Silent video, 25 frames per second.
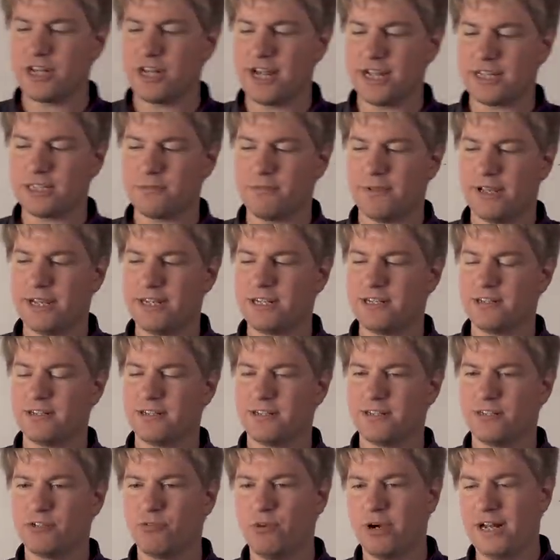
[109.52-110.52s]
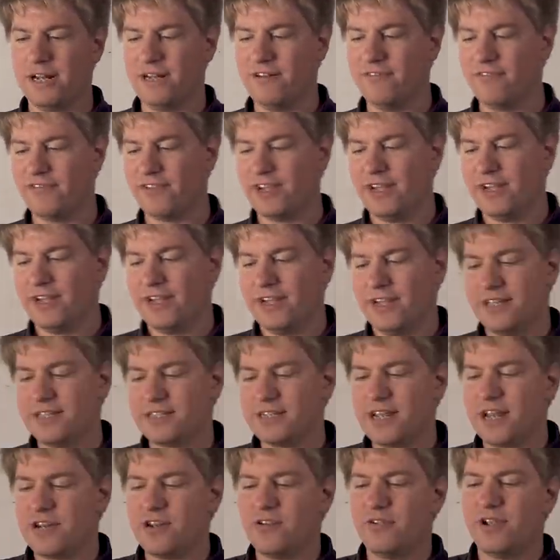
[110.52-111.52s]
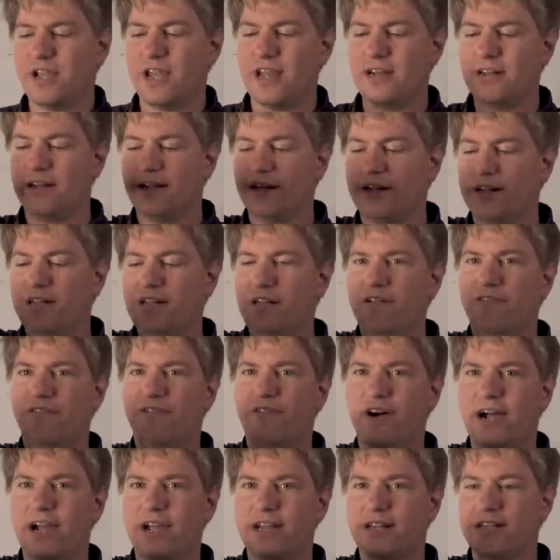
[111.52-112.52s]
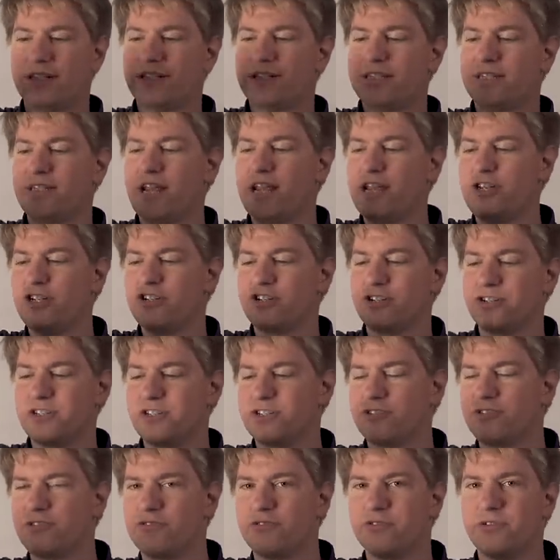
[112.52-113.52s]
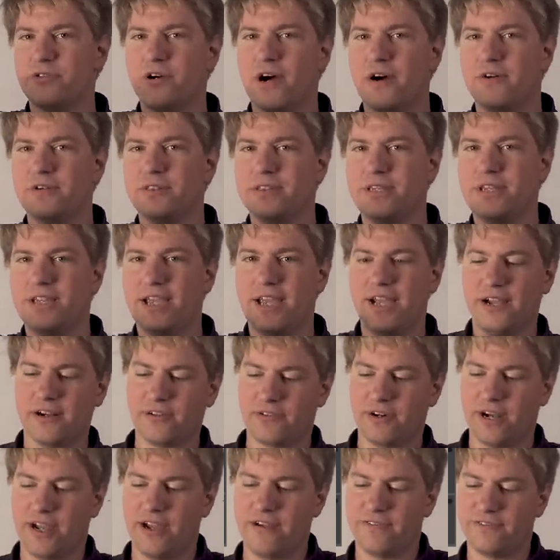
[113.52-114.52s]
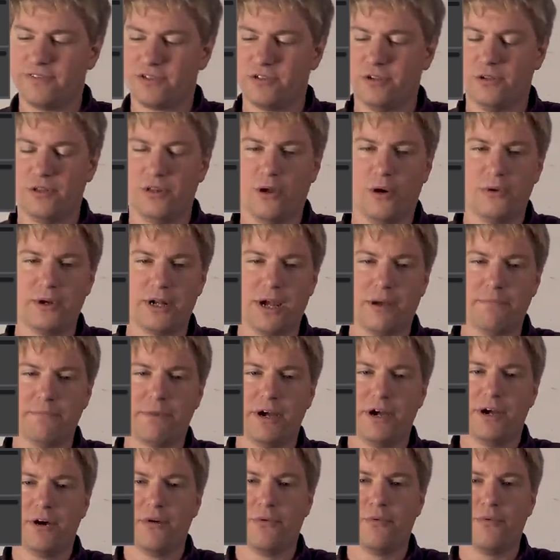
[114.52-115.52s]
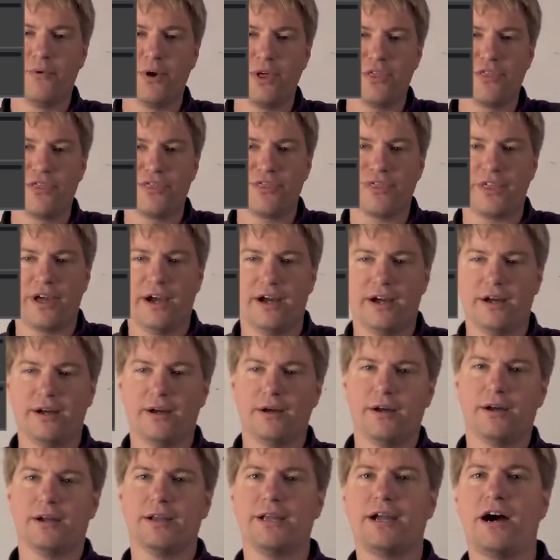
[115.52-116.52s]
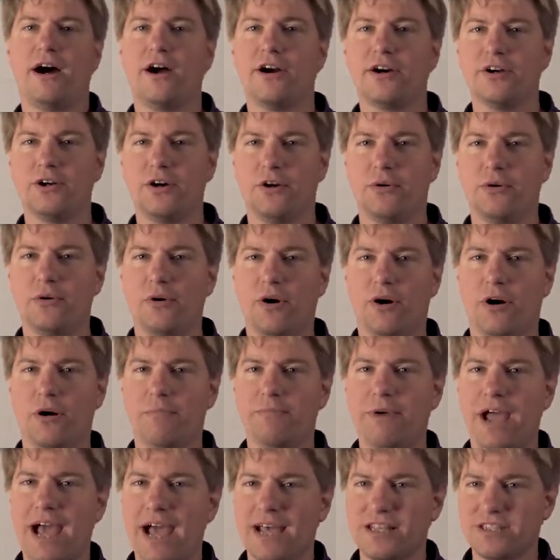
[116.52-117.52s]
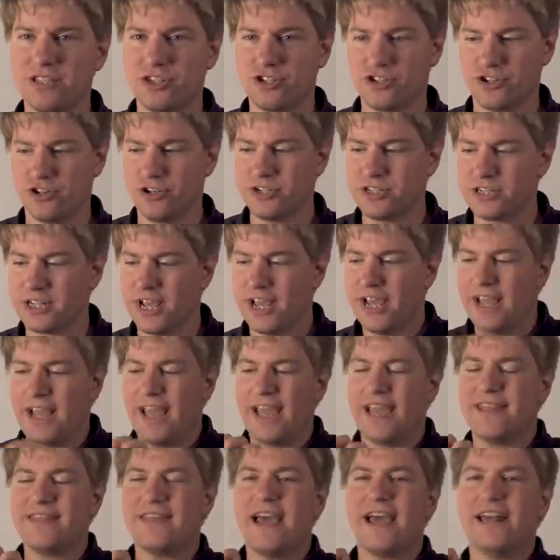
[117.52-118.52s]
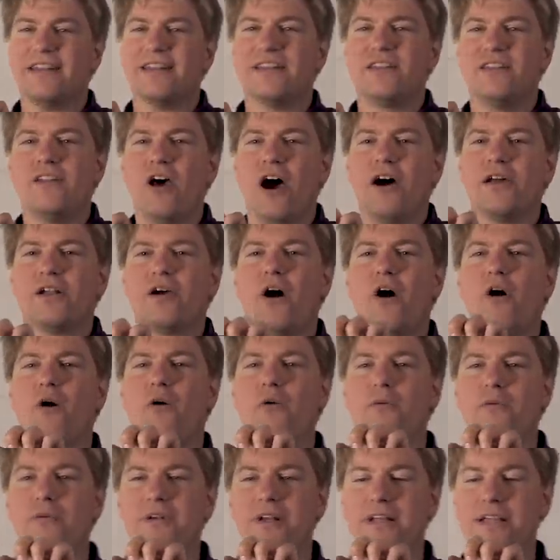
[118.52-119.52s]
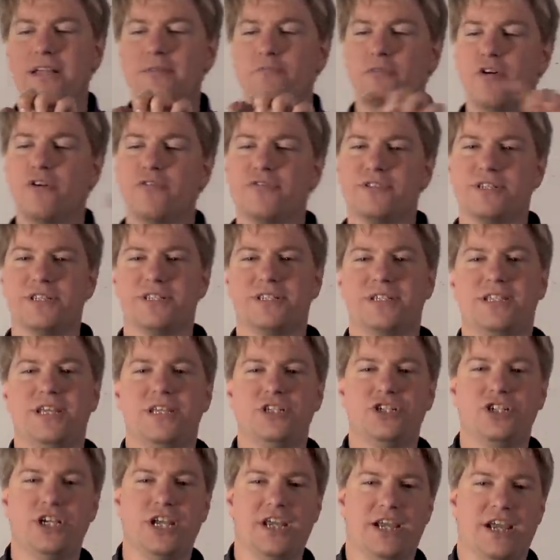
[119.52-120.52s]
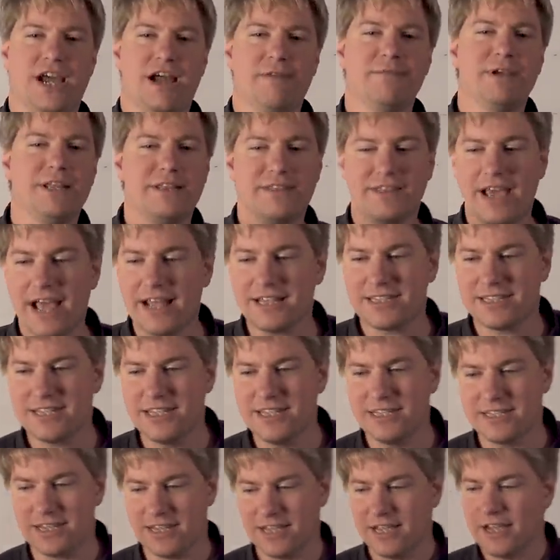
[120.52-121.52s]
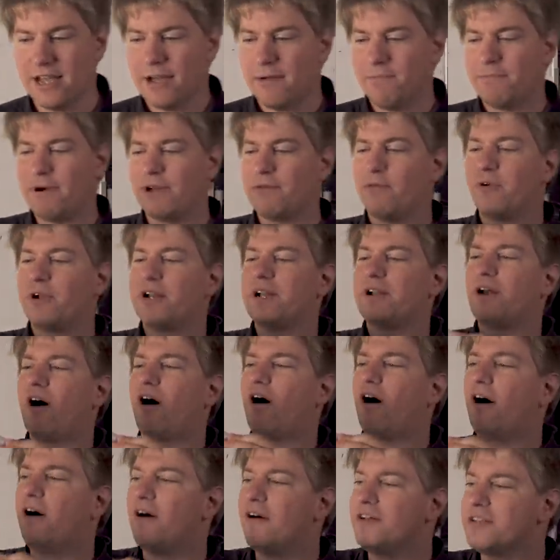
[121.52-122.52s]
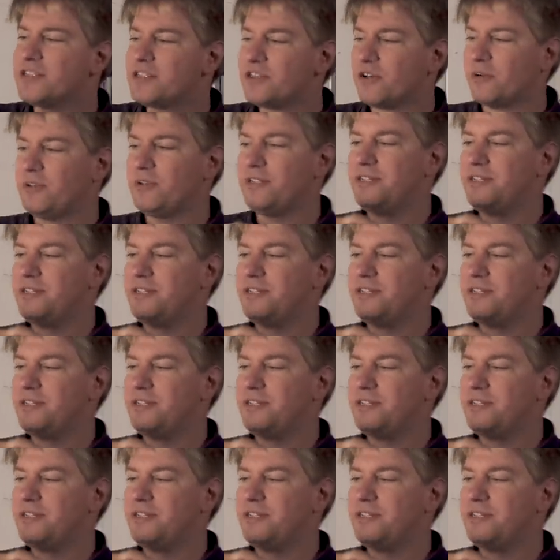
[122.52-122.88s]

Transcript: in X-Plane 12 is that you can define stations throughout the aircraft to load up with uh, cargo or passengers, and that not only moves the CG, I mean, that's easy, but what it also